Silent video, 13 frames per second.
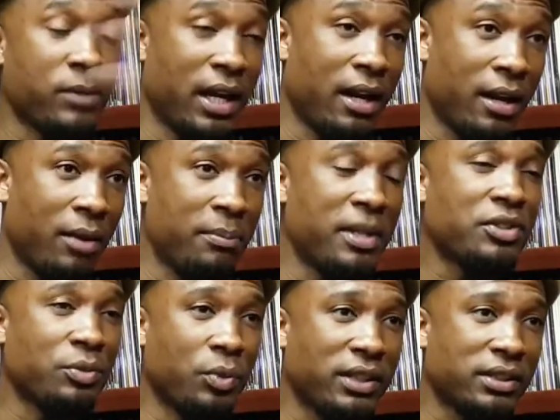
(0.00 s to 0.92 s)
I
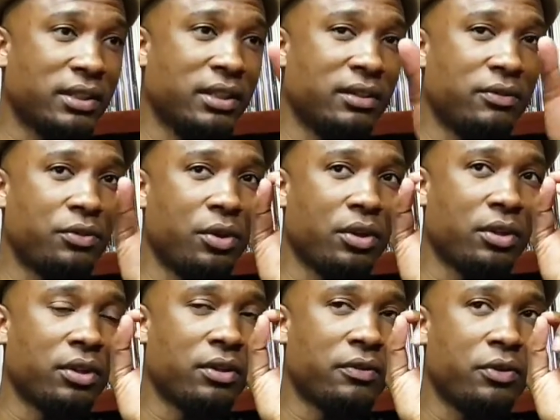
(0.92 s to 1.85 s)
mentioned Wesley
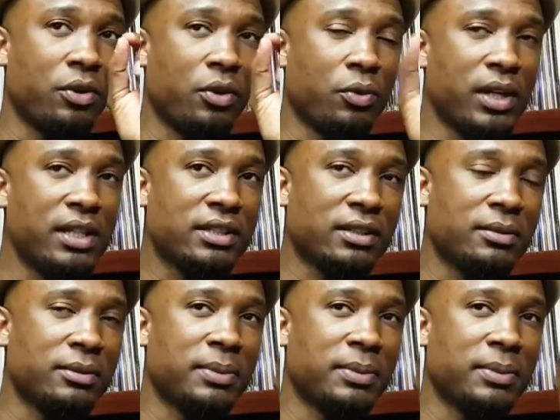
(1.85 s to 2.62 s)
for a reason,